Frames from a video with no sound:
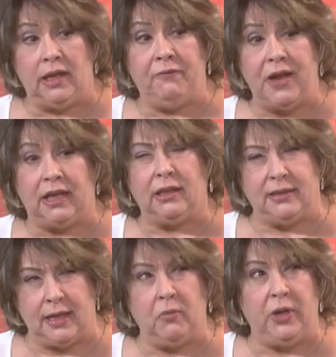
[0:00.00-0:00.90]
In fact, the
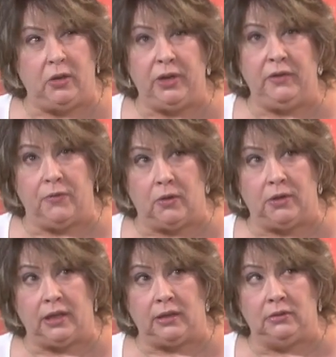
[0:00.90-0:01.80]
same week we
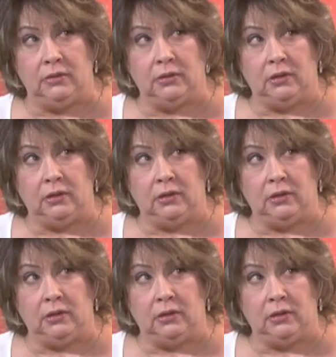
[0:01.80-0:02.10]
voted,